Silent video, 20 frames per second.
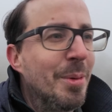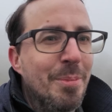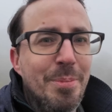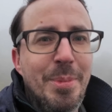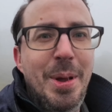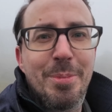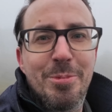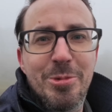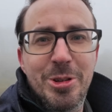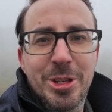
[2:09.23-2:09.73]

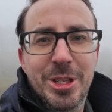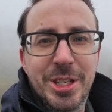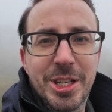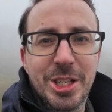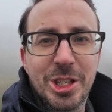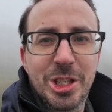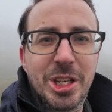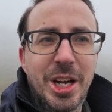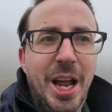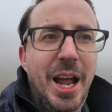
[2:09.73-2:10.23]
memories to
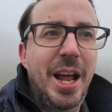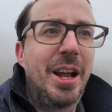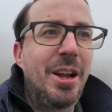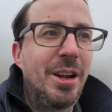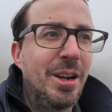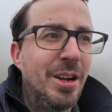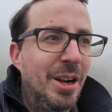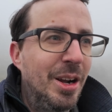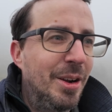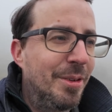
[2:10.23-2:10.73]
share
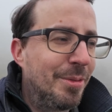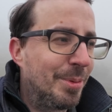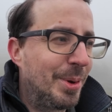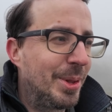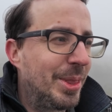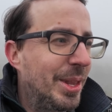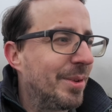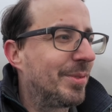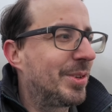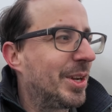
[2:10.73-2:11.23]

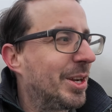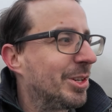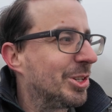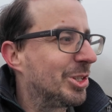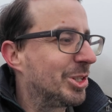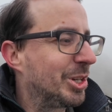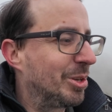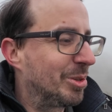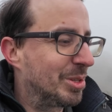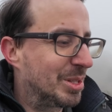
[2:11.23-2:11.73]
when they've done
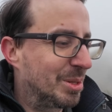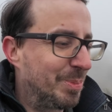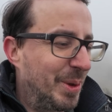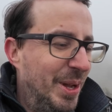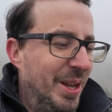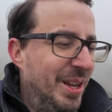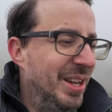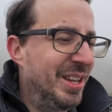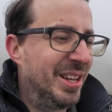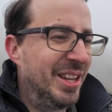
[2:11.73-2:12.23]
shoots,
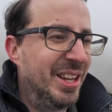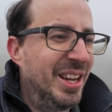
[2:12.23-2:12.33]
but I